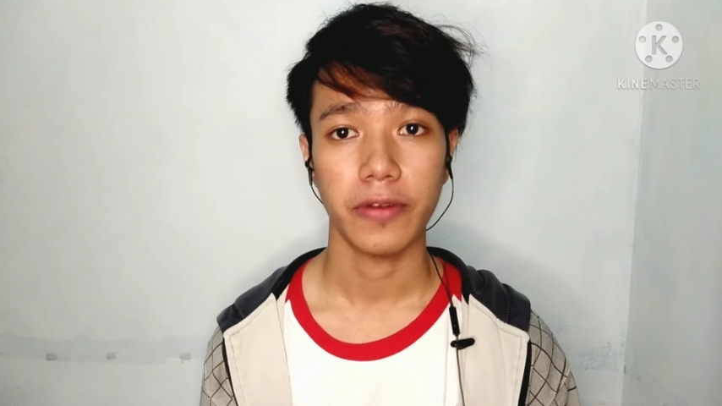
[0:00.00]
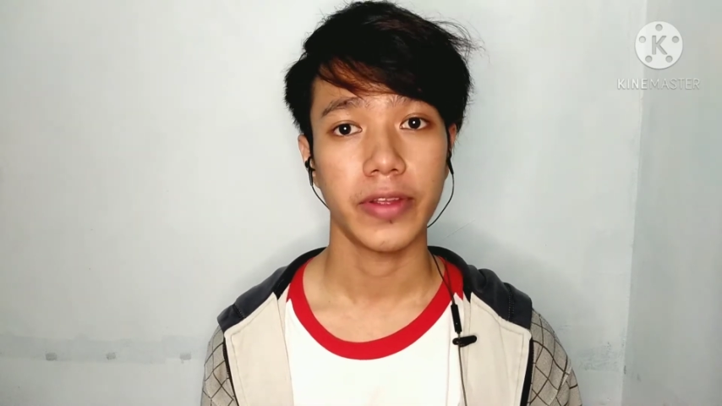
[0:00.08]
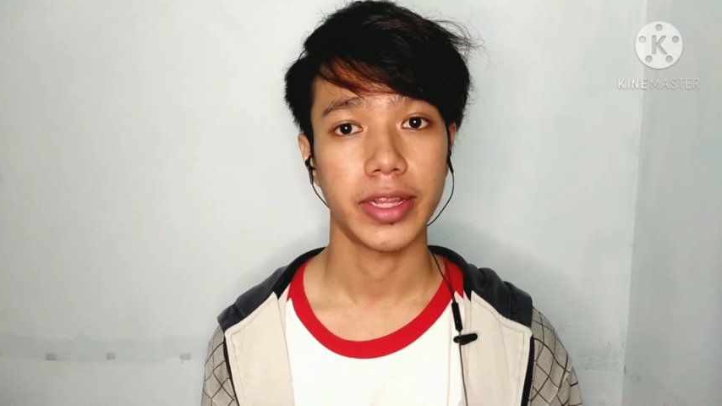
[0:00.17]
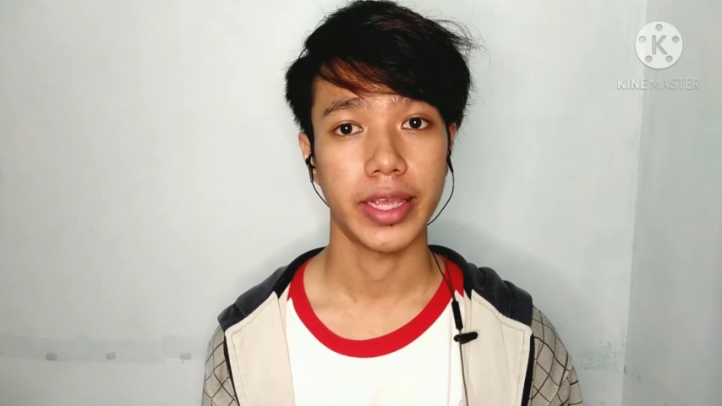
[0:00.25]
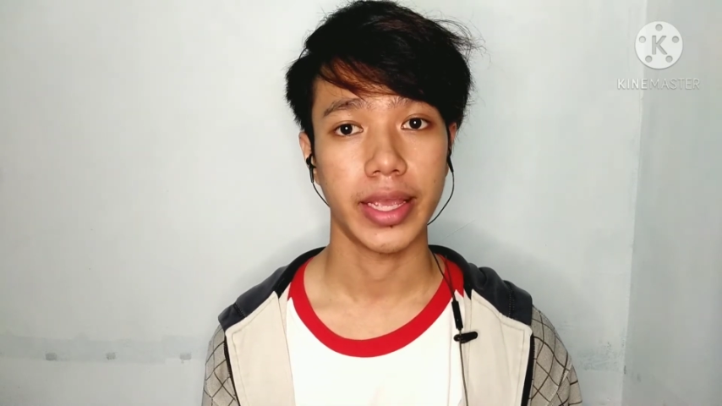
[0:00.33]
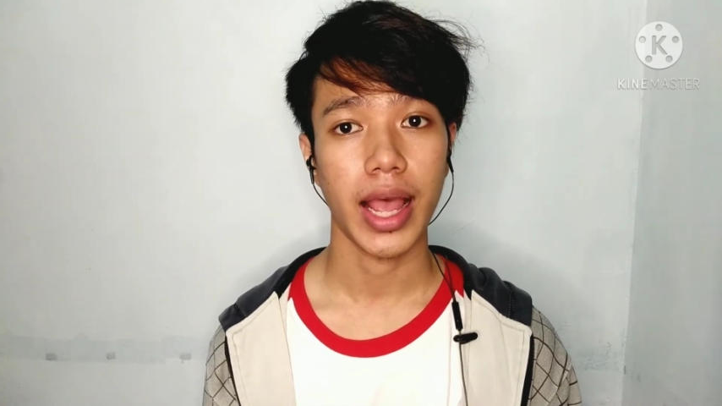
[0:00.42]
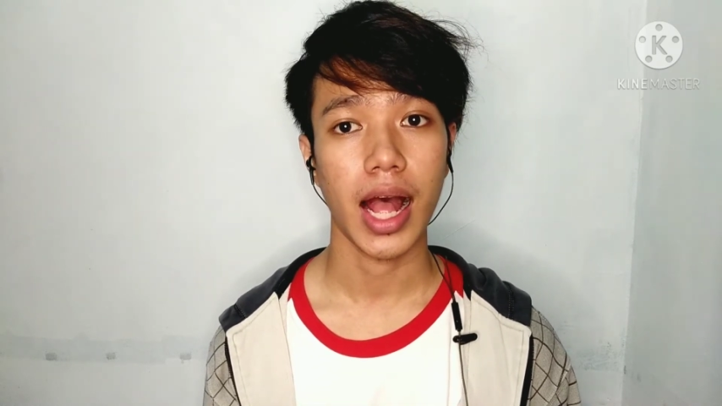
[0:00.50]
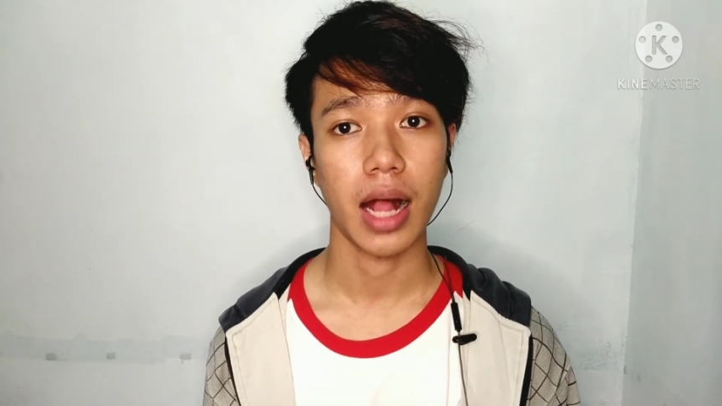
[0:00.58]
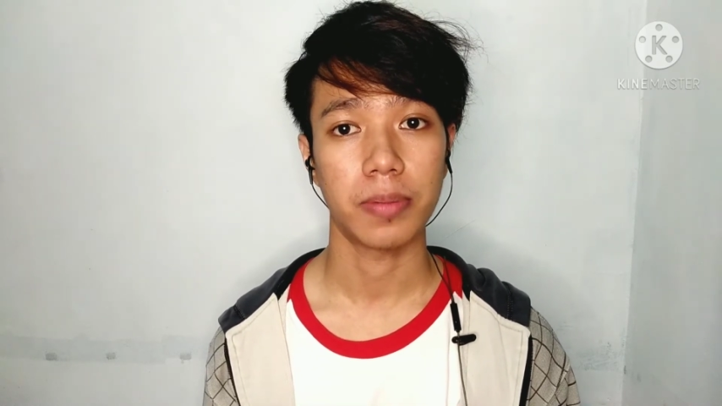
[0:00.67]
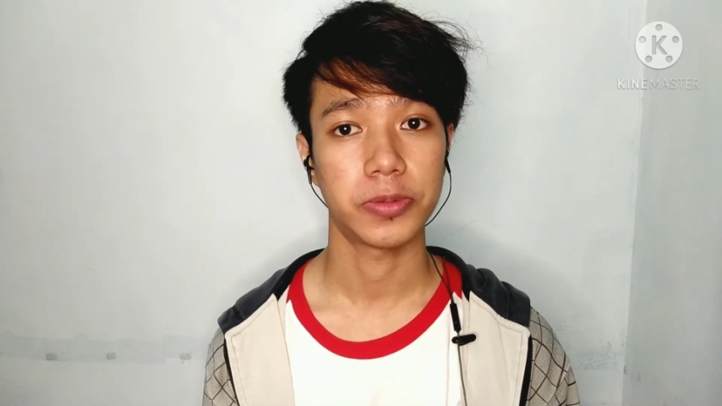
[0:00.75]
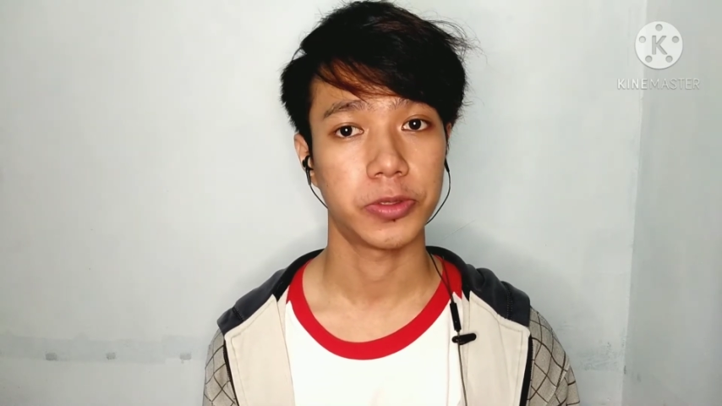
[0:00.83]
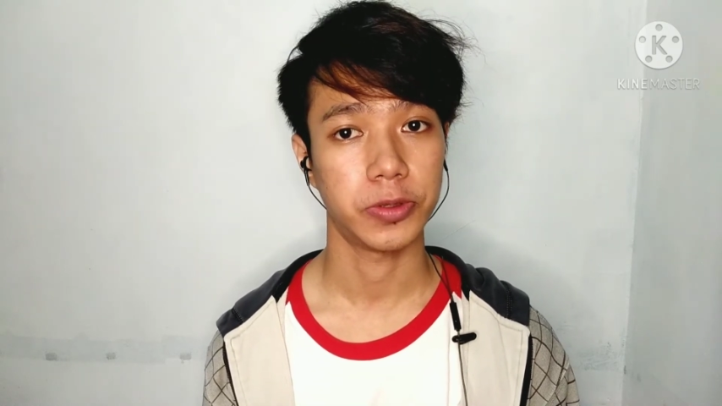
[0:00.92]
reading
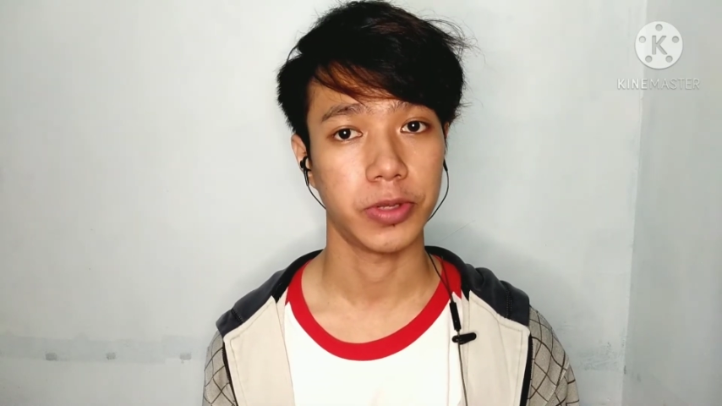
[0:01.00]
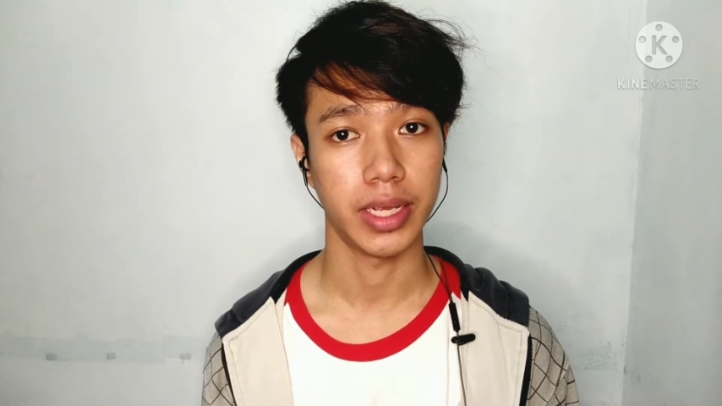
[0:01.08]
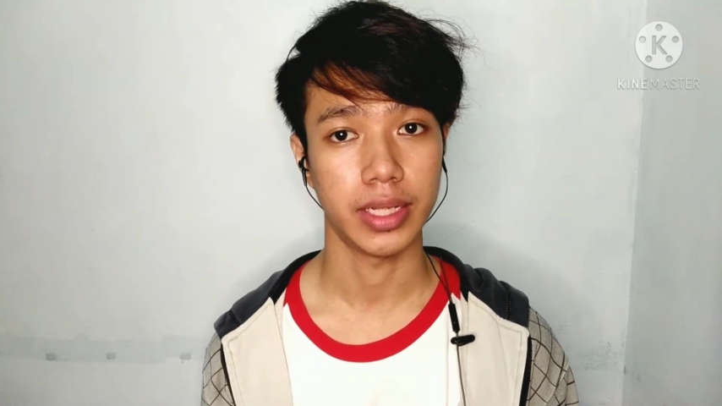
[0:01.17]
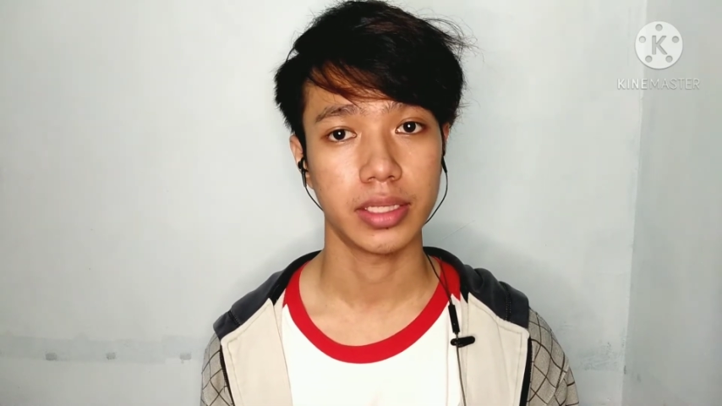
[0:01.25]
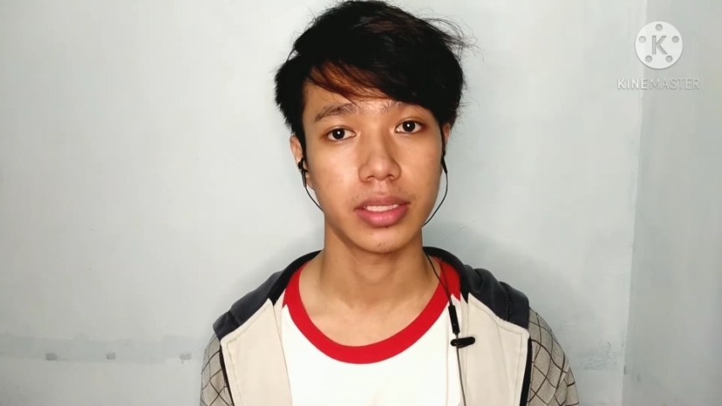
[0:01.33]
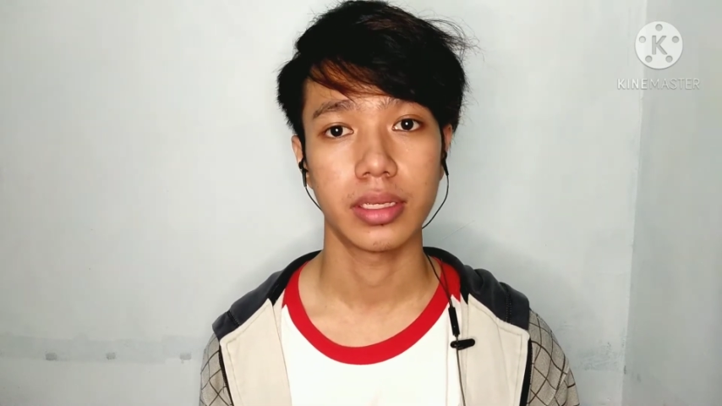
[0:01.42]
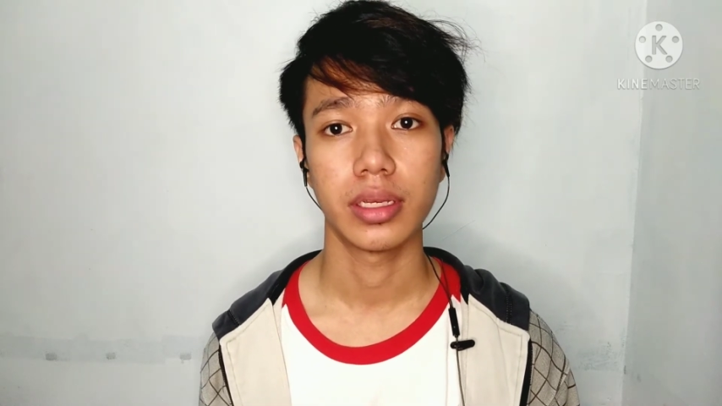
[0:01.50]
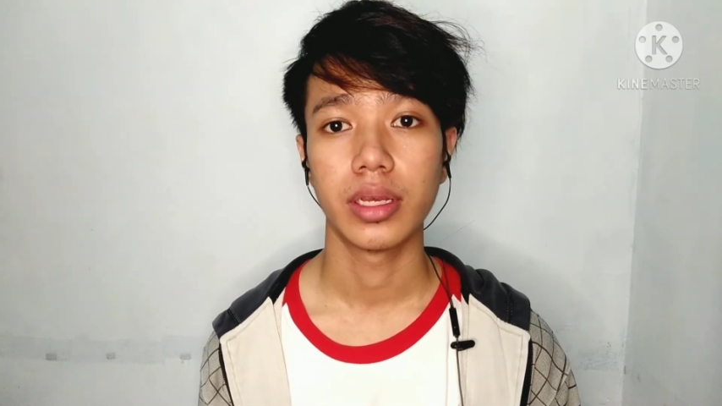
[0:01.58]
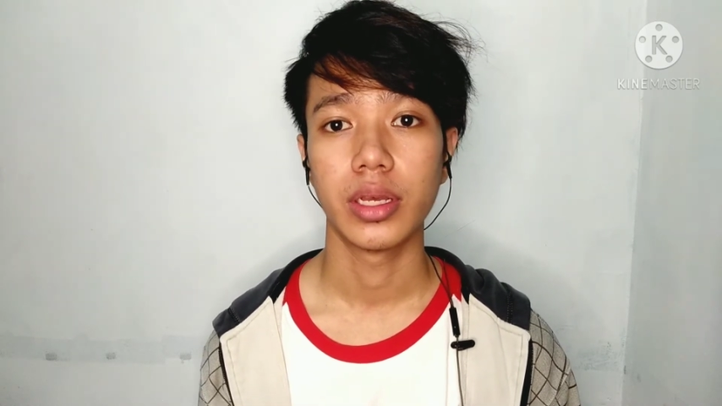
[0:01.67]
helps students